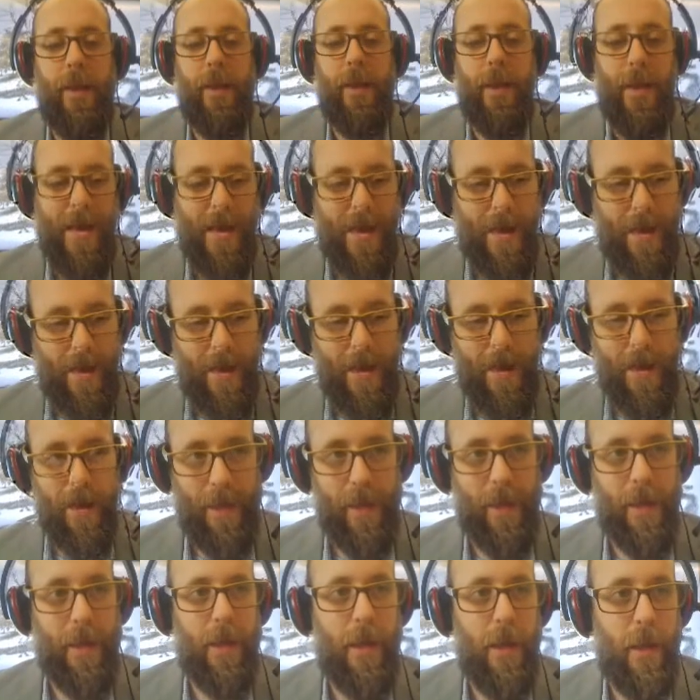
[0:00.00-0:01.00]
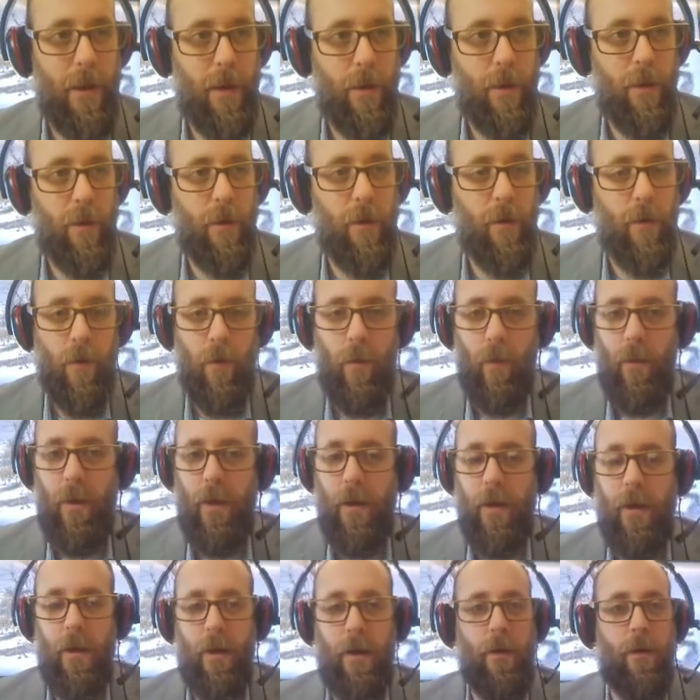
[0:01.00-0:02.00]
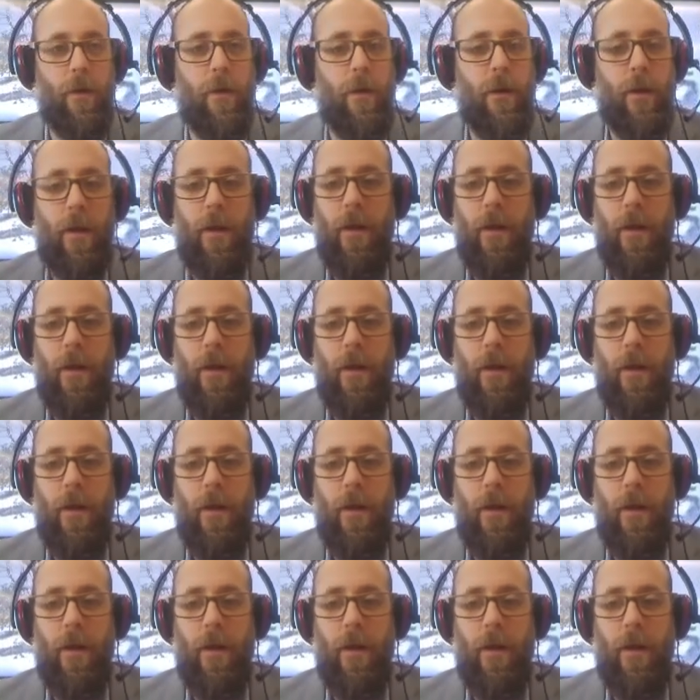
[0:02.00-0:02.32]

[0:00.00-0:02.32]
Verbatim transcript: Okay, here we go.